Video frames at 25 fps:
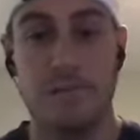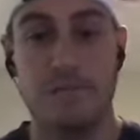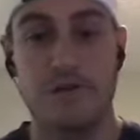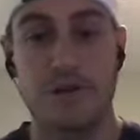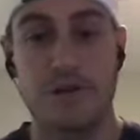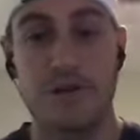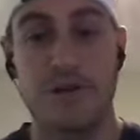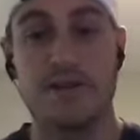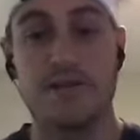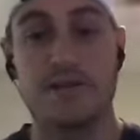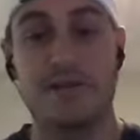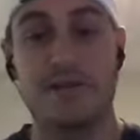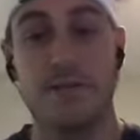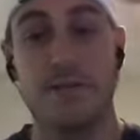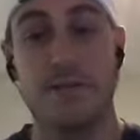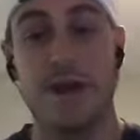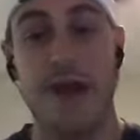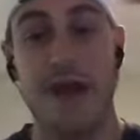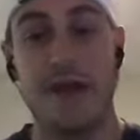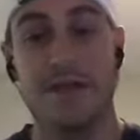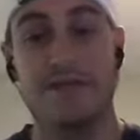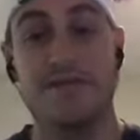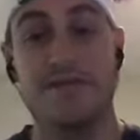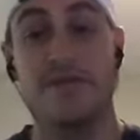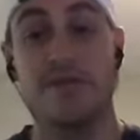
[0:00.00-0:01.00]
So he still would have
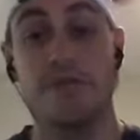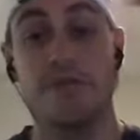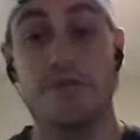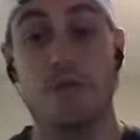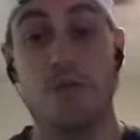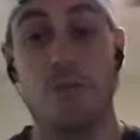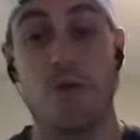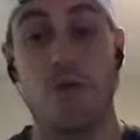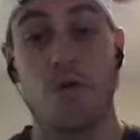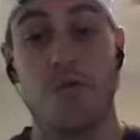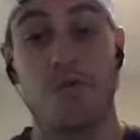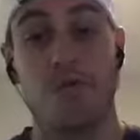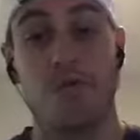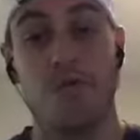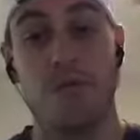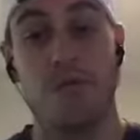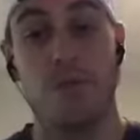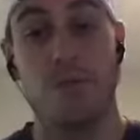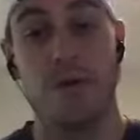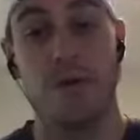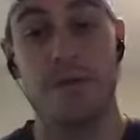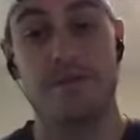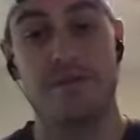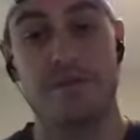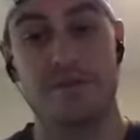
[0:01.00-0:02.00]
had 2 more full
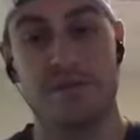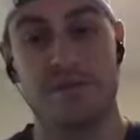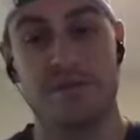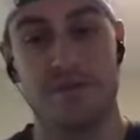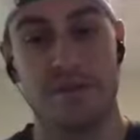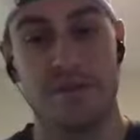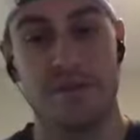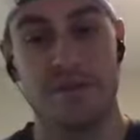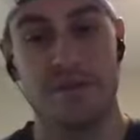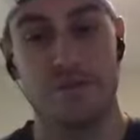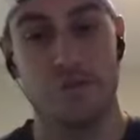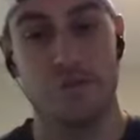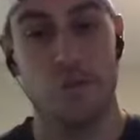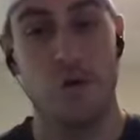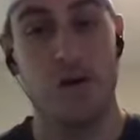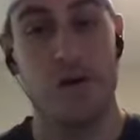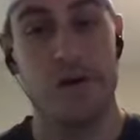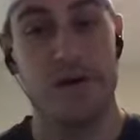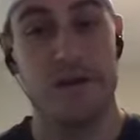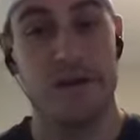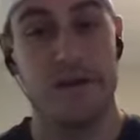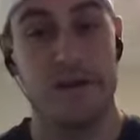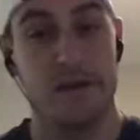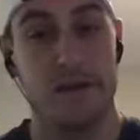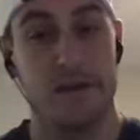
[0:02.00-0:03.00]
months just to hit
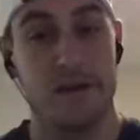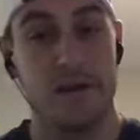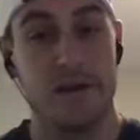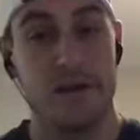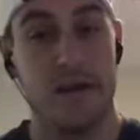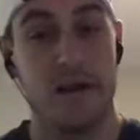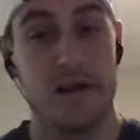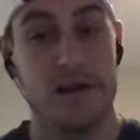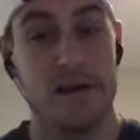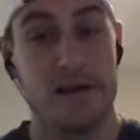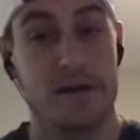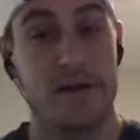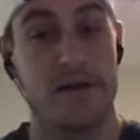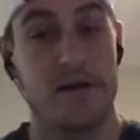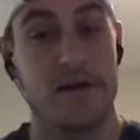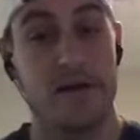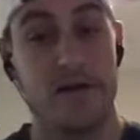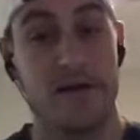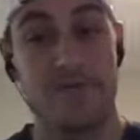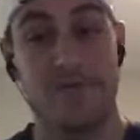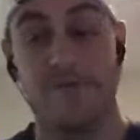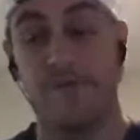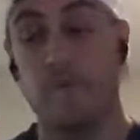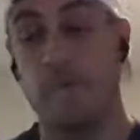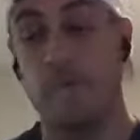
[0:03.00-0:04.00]
20. And he already
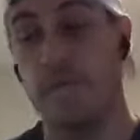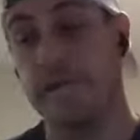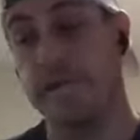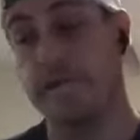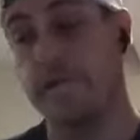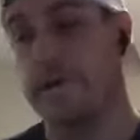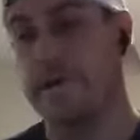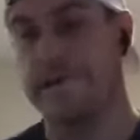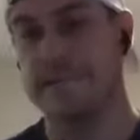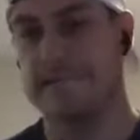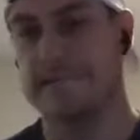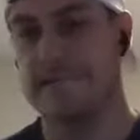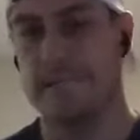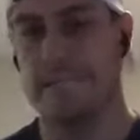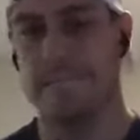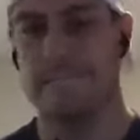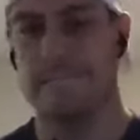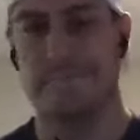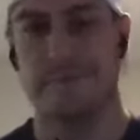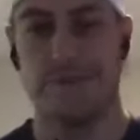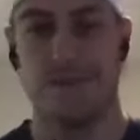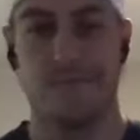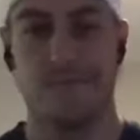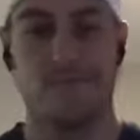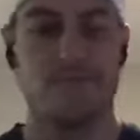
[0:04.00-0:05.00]
hit 40, like some.
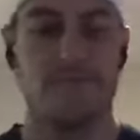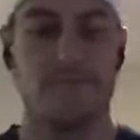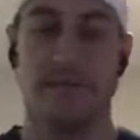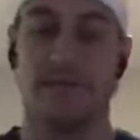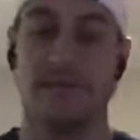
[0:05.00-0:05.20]
So that's